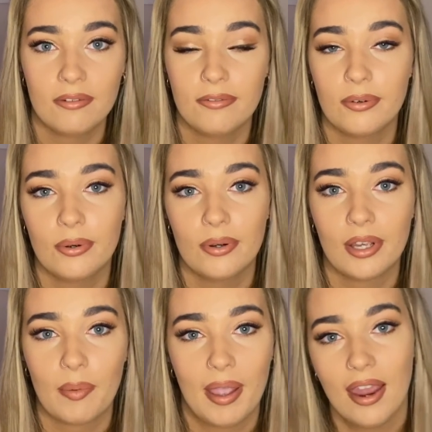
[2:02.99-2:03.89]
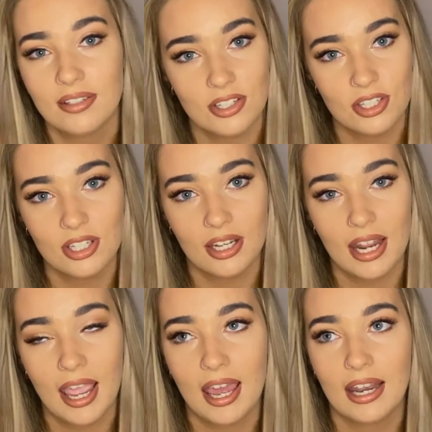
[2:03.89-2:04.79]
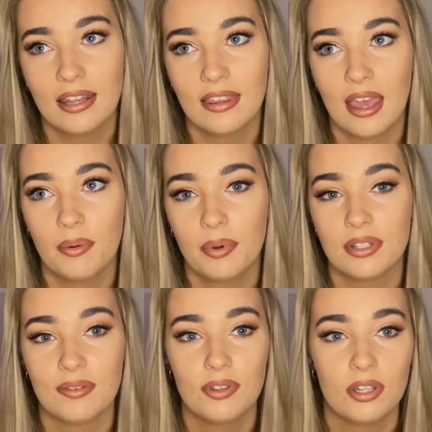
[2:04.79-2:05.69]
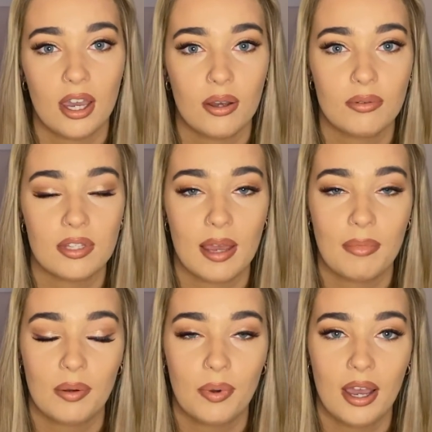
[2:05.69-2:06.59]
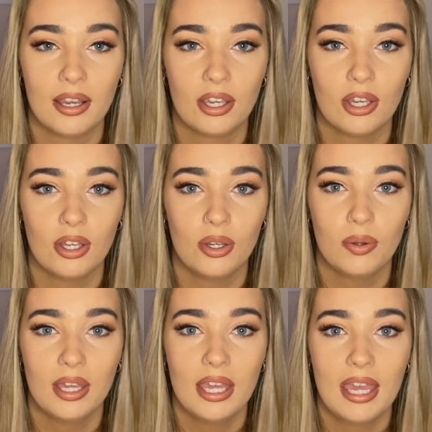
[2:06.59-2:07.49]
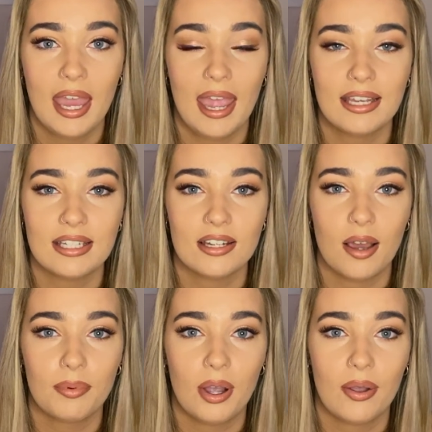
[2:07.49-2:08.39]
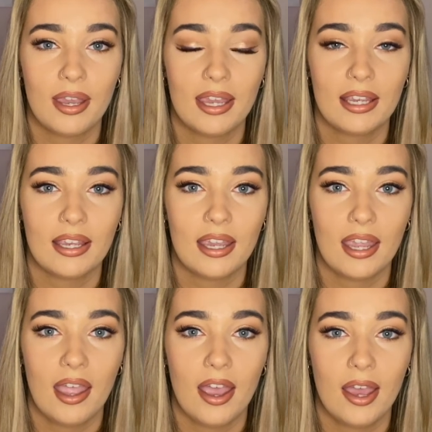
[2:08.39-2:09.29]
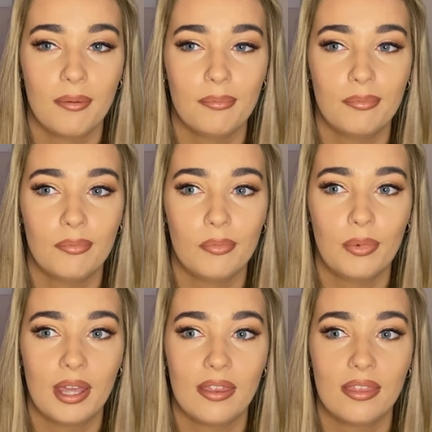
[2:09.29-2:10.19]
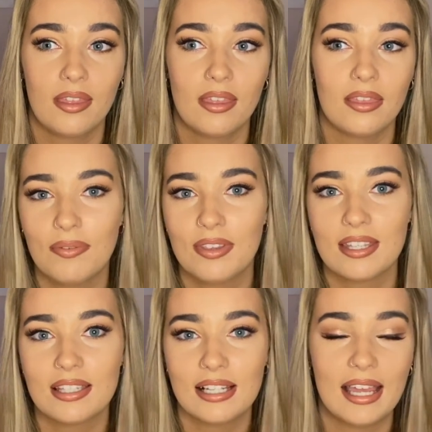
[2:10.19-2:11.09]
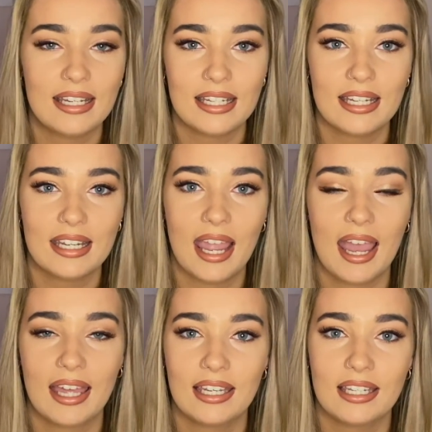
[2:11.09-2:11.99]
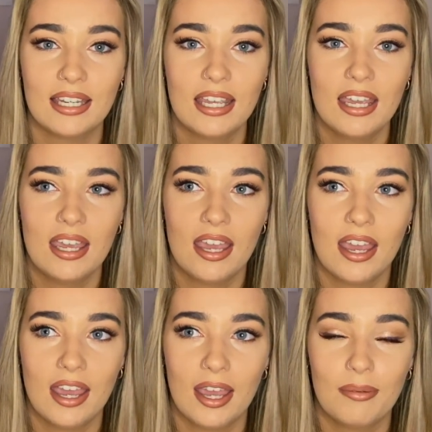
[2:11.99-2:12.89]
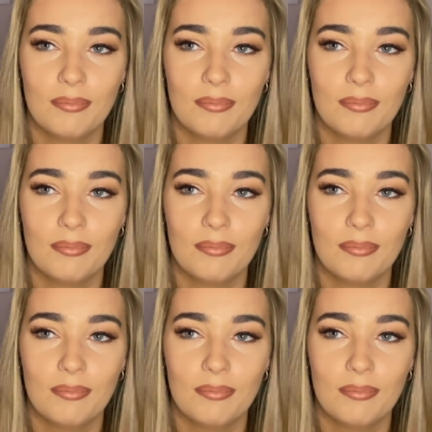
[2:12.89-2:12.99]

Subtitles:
for getting my hair extensions done, and there was a few girls at my work who ended up going with this lady, and I